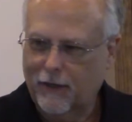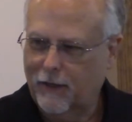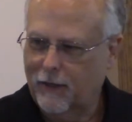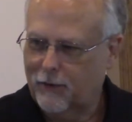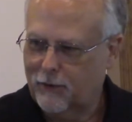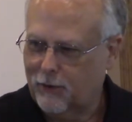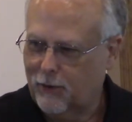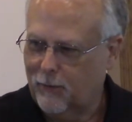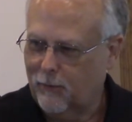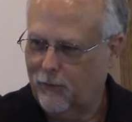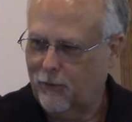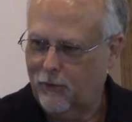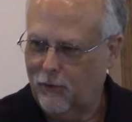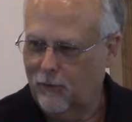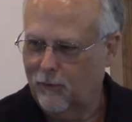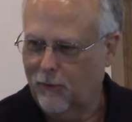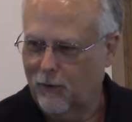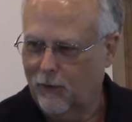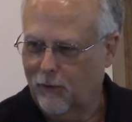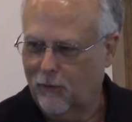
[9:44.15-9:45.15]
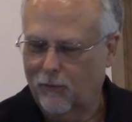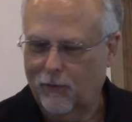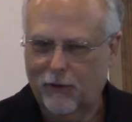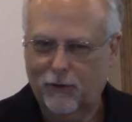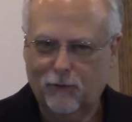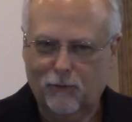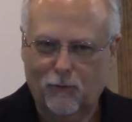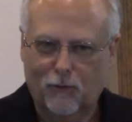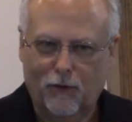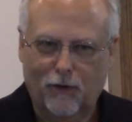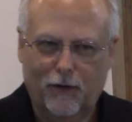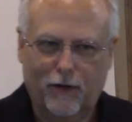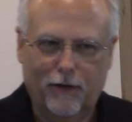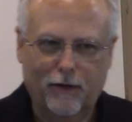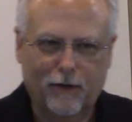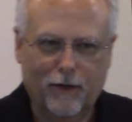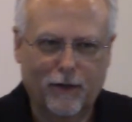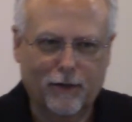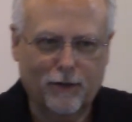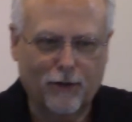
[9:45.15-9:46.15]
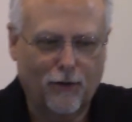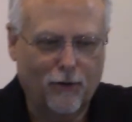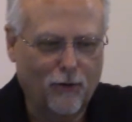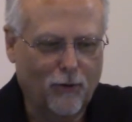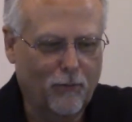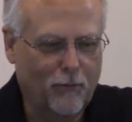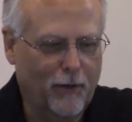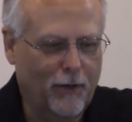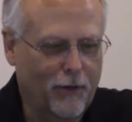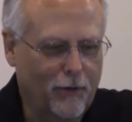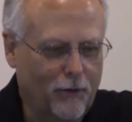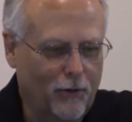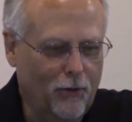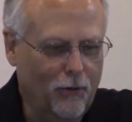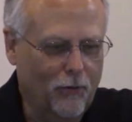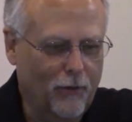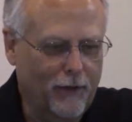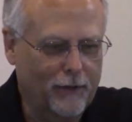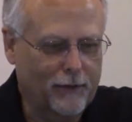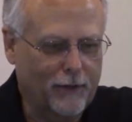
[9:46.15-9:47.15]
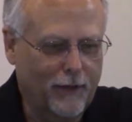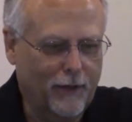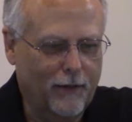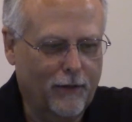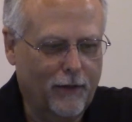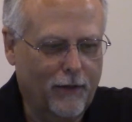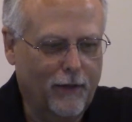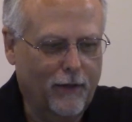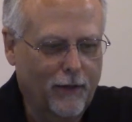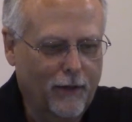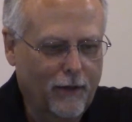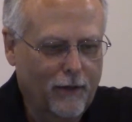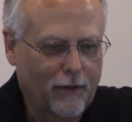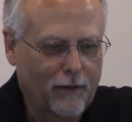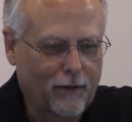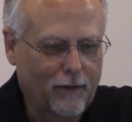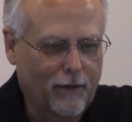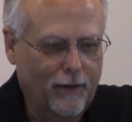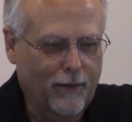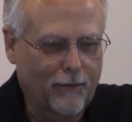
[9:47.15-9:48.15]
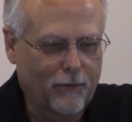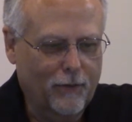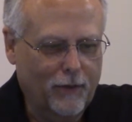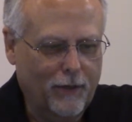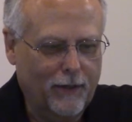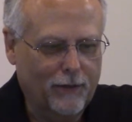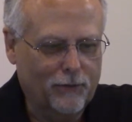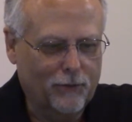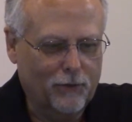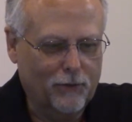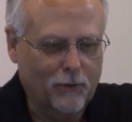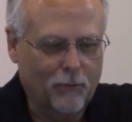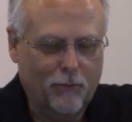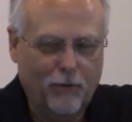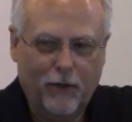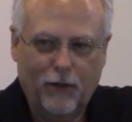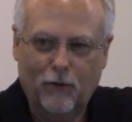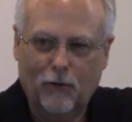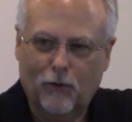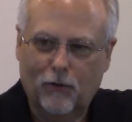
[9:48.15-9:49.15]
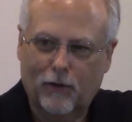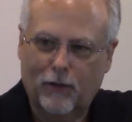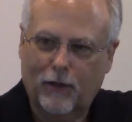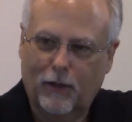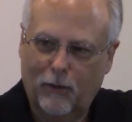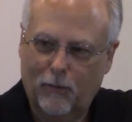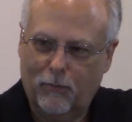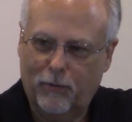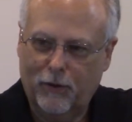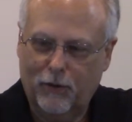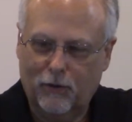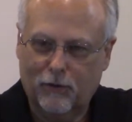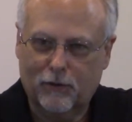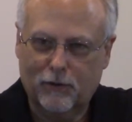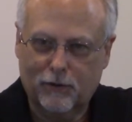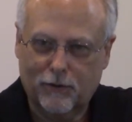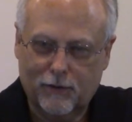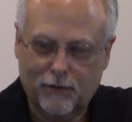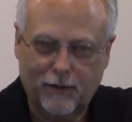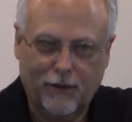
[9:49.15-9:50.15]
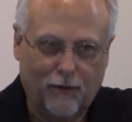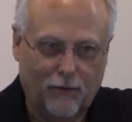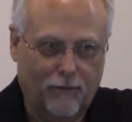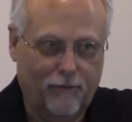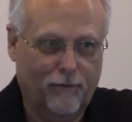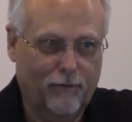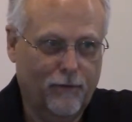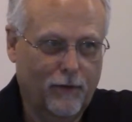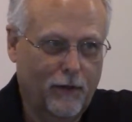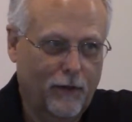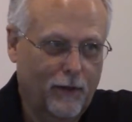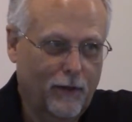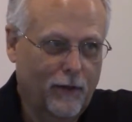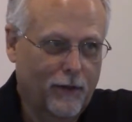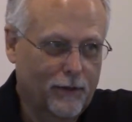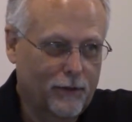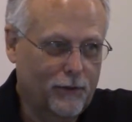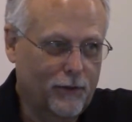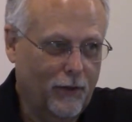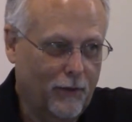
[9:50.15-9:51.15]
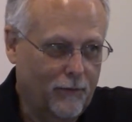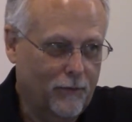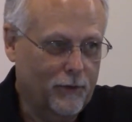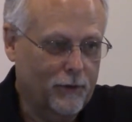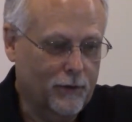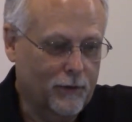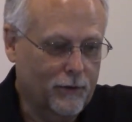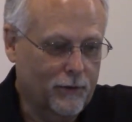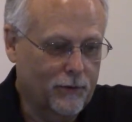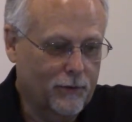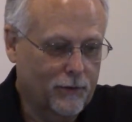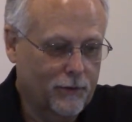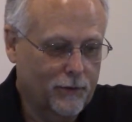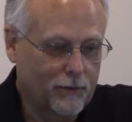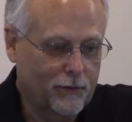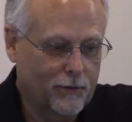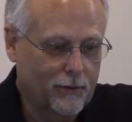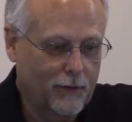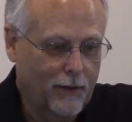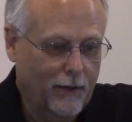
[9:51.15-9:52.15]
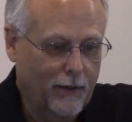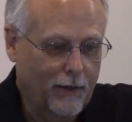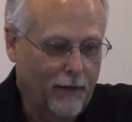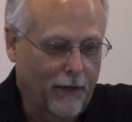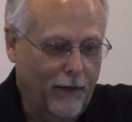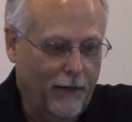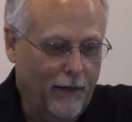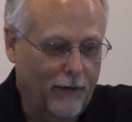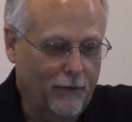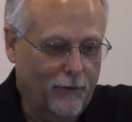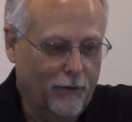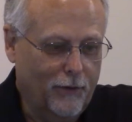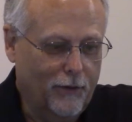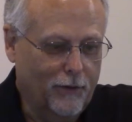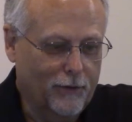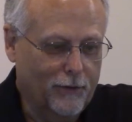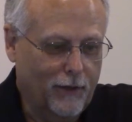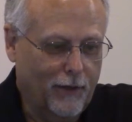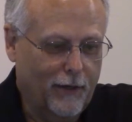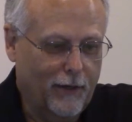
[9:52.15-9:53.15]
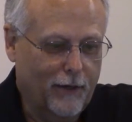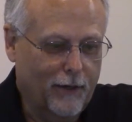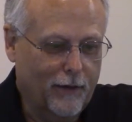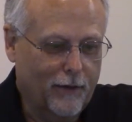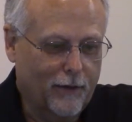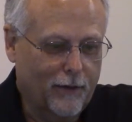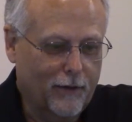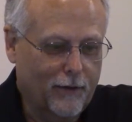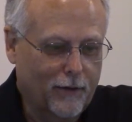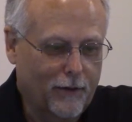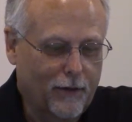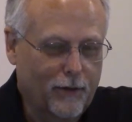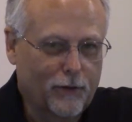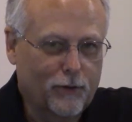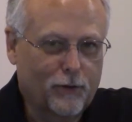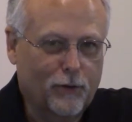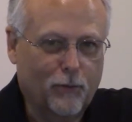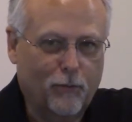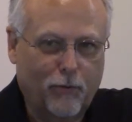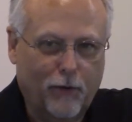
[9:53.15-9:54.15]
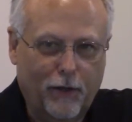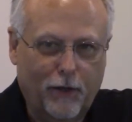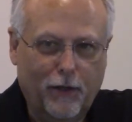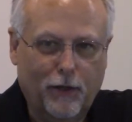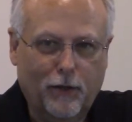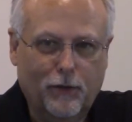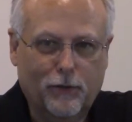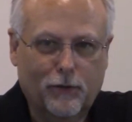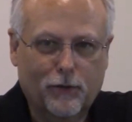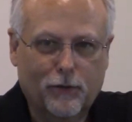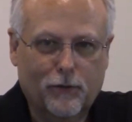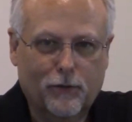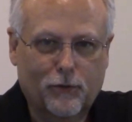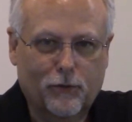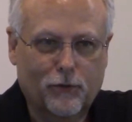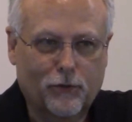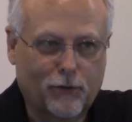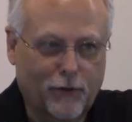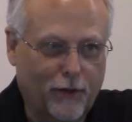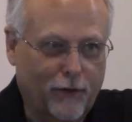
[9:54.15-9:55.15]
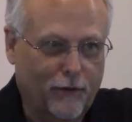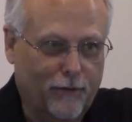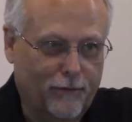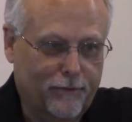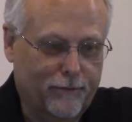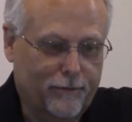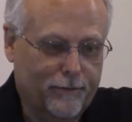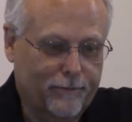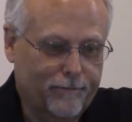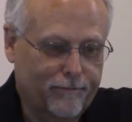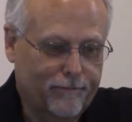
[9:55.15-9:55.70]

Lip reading: Get something you've always wanted. It's all about you. That's how the advertisers appeal. They appeal to self, selfishness, and the desire to please yourself.